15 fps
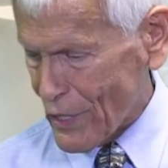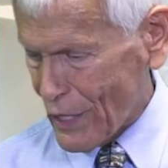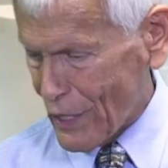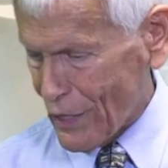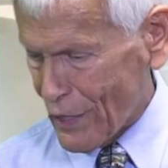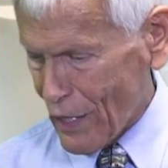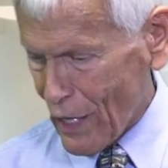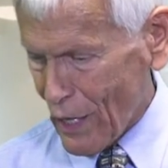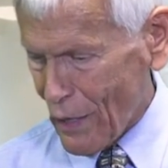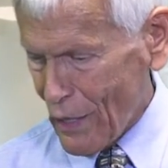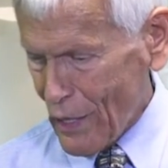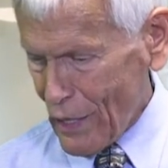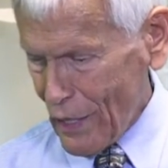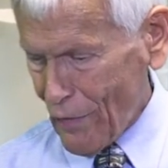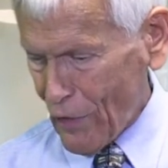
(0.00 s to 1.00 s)
in
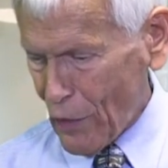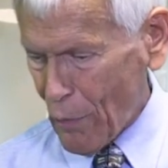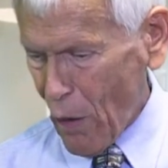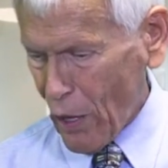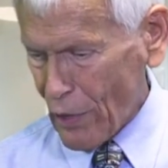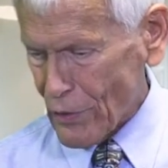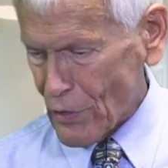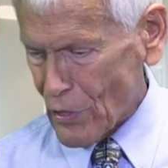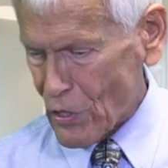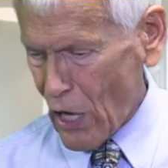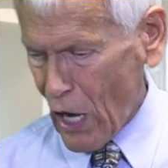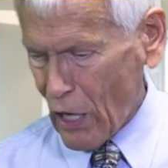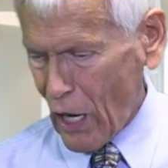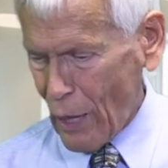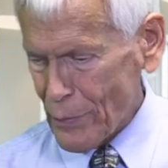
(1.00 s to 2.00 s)
the commodities and
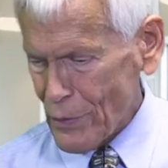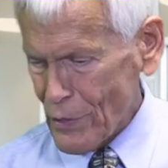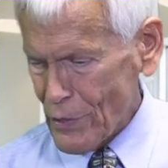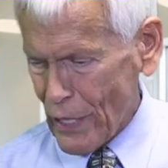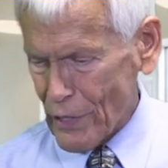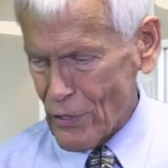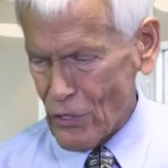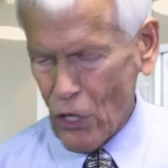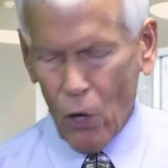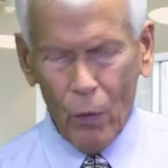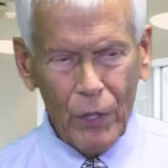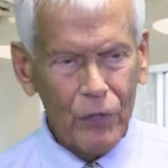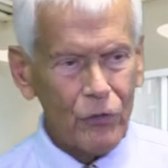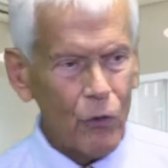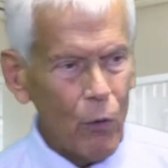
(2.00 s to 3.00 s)
stock options. And so
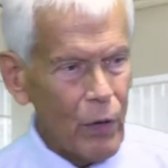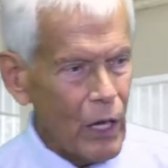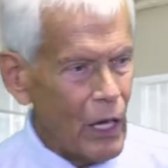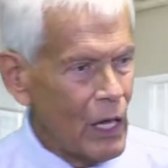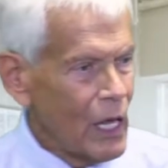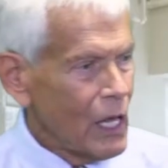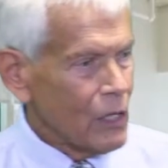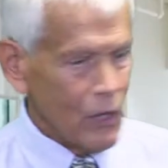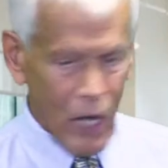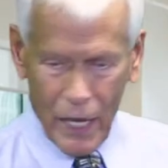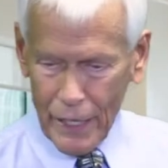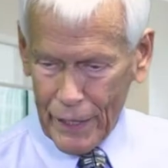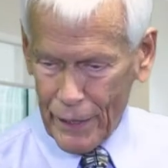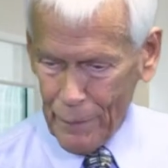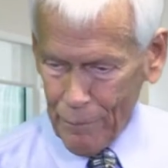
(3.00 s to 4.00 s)
it's sort of like